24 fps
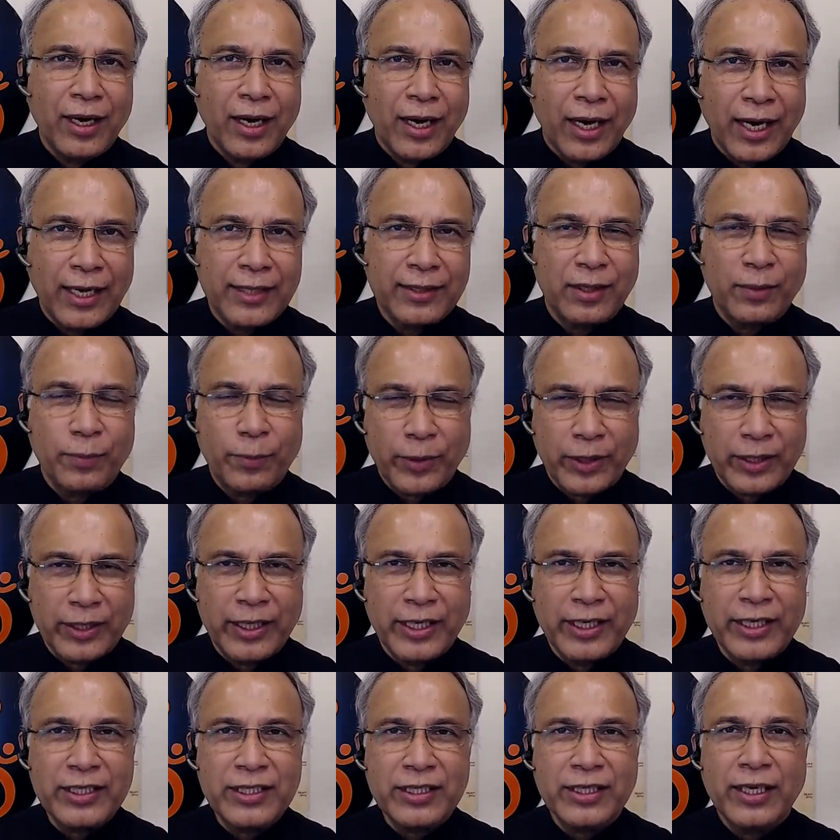Andhra
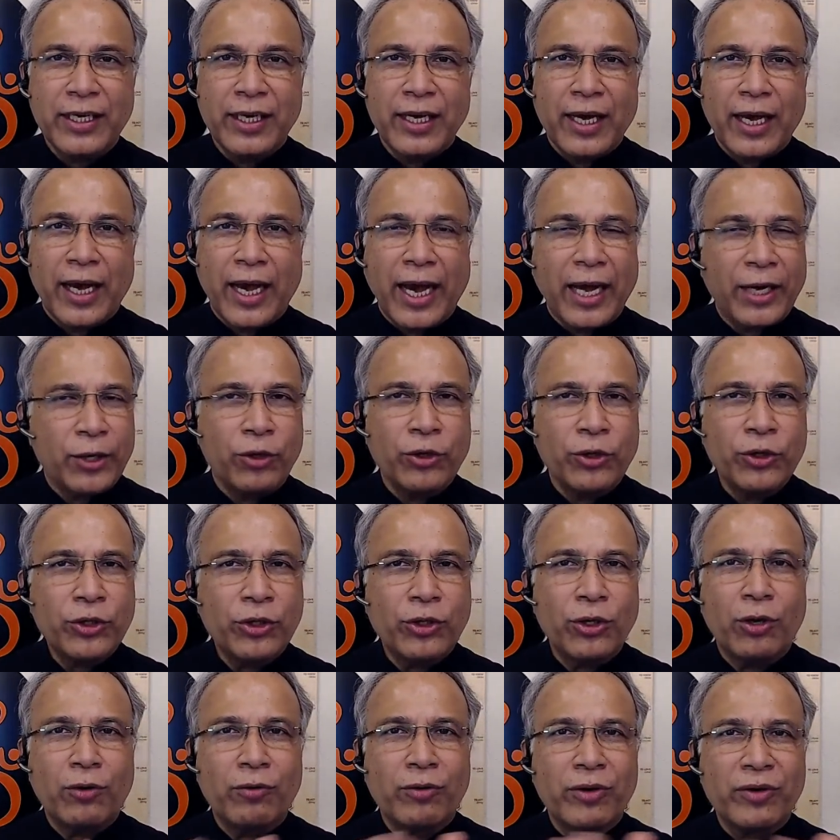Pradesh. I don't
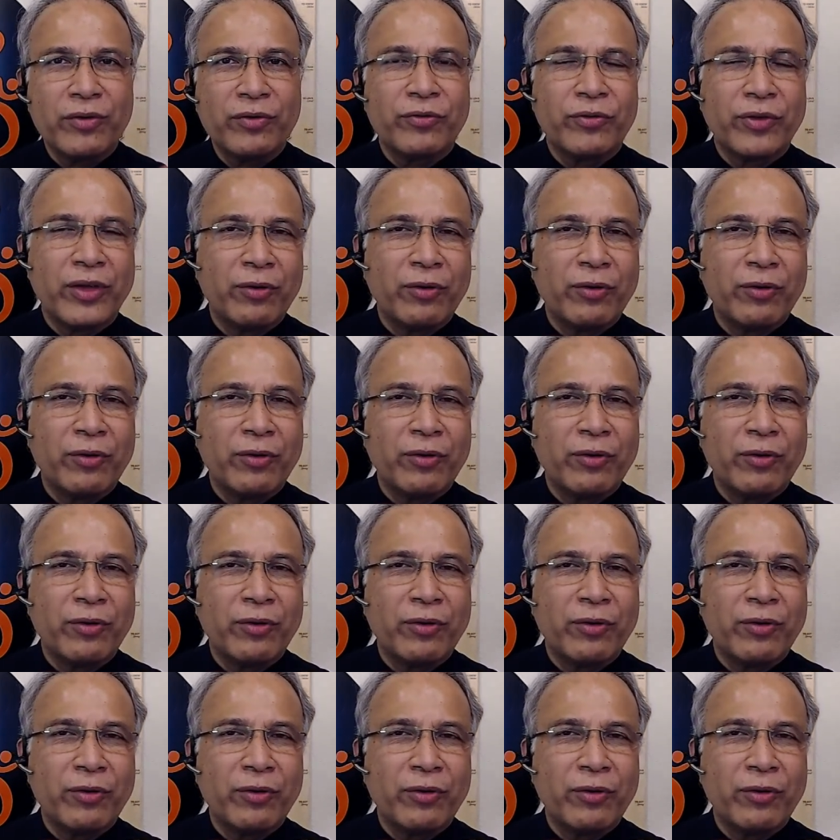know if